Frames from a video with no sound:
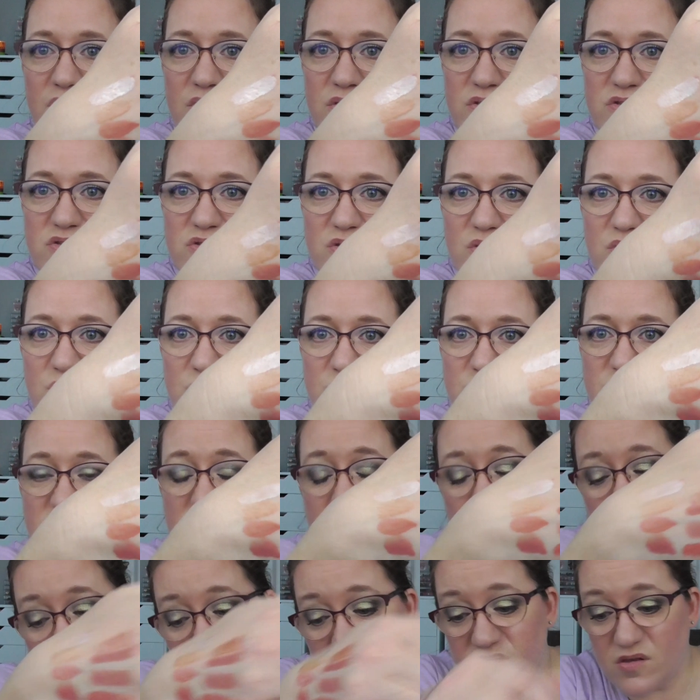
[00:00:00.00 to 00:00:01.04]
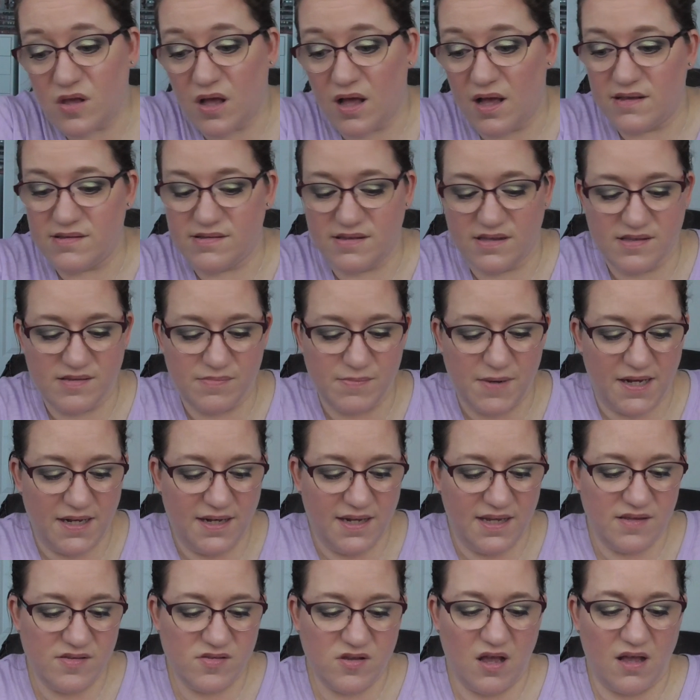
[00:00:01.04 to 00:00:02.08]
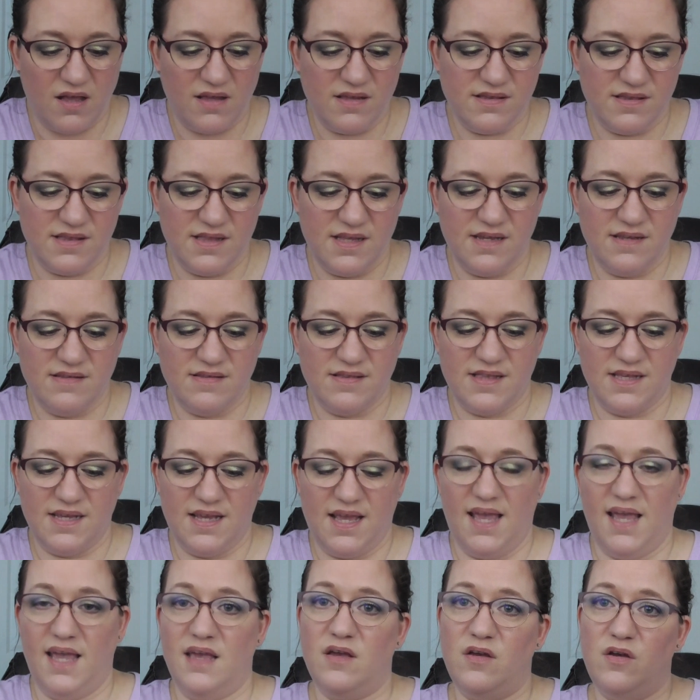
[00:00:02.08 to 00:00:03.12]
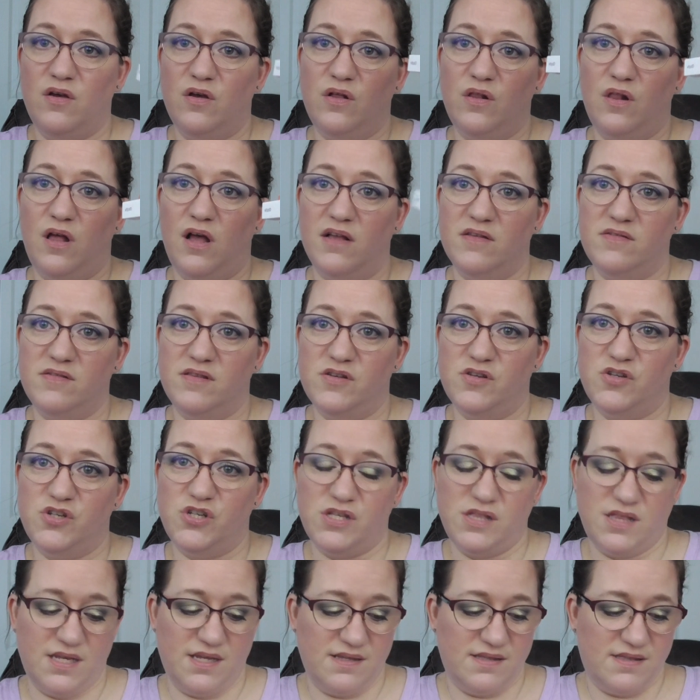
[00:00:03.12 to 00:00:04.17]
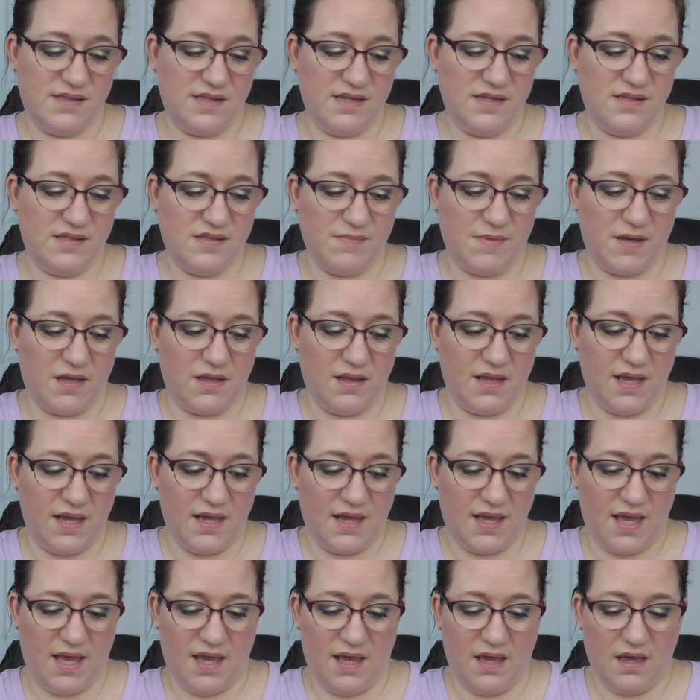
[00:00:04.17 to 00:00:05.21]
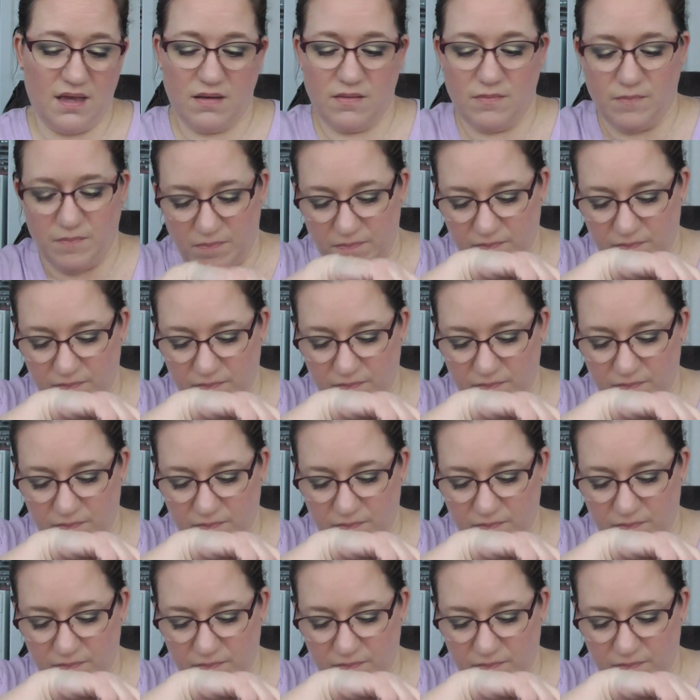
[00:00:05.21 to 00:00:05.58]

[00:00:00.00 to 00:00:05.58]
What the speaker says: So some nice glosses. My niece calls these the cake glosses. She thinks they smell like cake.